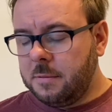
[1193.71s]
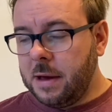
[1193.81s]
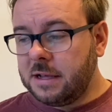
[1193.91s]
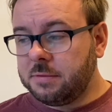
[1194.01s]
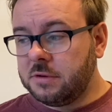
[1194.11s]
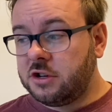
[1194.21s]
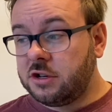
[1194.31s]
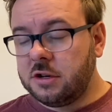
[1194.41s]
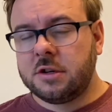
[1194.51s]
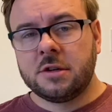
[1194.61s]
baseboards
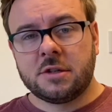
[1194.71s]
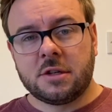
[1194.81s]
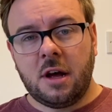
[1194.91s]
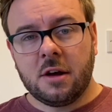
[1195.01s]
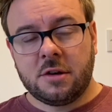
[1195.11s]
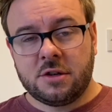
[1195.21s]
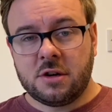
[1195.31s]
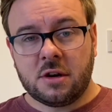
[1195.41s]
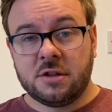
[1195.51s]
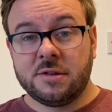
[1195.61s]
should start
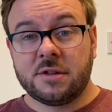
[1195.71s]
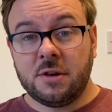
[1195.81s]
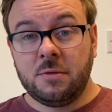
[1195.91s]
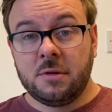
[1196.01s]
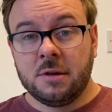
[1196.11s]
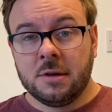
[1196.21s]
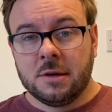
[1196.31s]
construction soon,